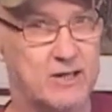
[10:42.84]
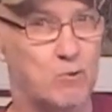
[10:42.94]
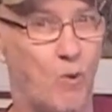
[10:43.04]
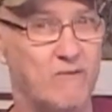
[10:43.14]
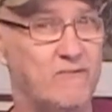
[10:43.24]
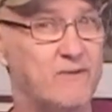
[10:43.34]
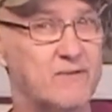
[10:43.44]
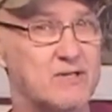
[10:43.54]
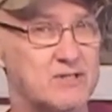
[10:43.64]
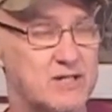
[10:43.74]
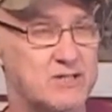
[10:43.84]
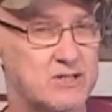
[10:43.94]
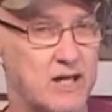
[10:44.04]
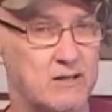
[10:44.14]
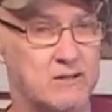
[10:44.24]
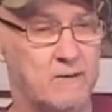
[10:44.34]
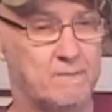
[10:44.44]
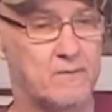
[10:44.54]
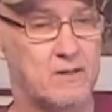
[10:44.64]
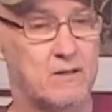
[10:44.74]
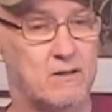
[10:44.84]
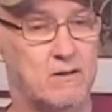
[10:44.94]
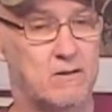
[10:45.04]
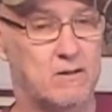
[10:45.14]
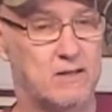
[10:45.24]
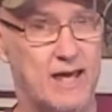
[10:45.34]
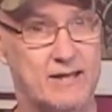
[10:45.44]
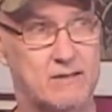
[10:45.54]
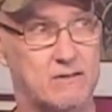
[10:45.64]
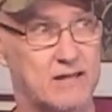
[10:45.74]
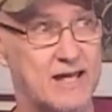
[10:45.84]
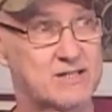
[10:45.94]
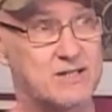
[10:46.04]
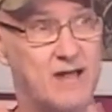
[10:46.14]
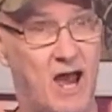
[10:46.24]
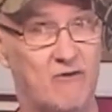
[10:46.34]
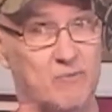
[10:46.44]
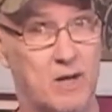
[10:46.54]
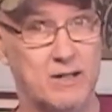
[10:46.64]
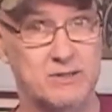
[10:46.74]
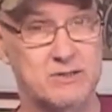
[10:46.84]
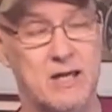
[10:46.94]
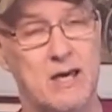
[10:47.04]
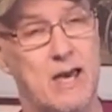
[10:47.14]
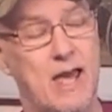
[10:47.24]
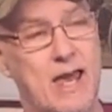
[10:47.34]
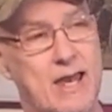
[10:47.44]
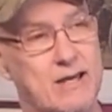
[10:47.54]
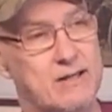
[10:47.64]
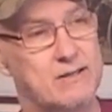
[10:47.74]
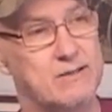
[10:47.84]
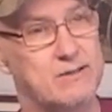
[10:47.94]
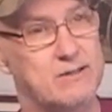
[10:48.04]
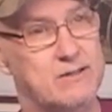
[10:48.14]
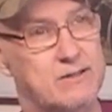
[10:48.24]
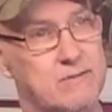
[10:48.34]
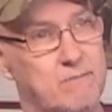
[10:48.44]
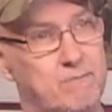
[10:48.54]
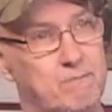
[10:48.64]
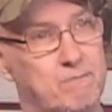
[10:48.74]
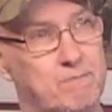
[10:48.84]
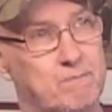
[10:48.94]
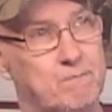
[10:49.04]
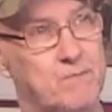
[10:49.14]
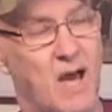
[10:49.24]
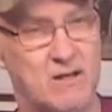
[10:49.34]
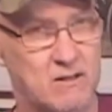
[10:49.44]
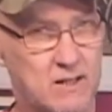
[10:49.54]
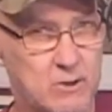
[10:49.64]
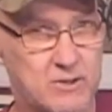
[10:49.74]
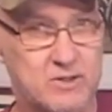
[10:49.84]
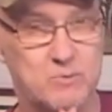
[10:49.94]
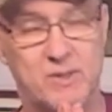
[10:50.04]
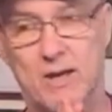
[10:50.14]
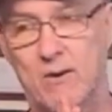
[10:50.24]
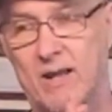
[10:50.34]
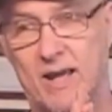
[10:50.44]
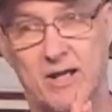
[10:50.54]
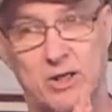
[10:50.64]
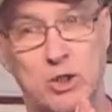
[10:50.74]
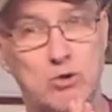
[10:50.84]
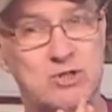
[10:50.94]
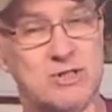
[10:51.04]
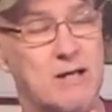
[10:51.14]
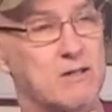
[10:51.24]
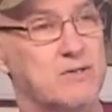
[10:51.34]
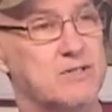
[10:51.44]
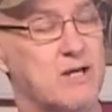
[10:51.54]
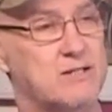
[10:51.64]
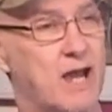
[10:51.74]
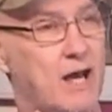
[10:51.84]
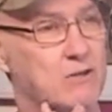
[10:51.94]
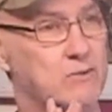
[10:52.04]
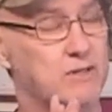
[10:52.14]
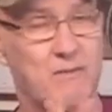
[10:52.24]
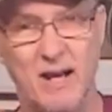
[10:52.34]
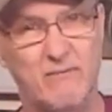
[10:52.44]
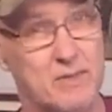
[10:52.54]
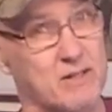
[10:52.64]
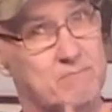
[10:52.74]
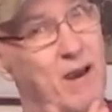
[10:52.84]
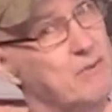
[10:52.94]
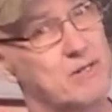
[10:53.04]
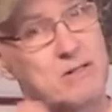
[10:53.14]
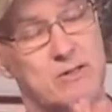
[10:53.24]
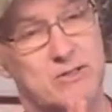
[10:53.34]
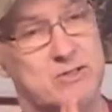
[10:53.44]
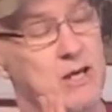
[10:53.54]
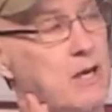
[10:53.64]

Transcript: in 156 scale, like less than half price. And not clearance, but they had like a huge sale on these artillery. Might have been clearance,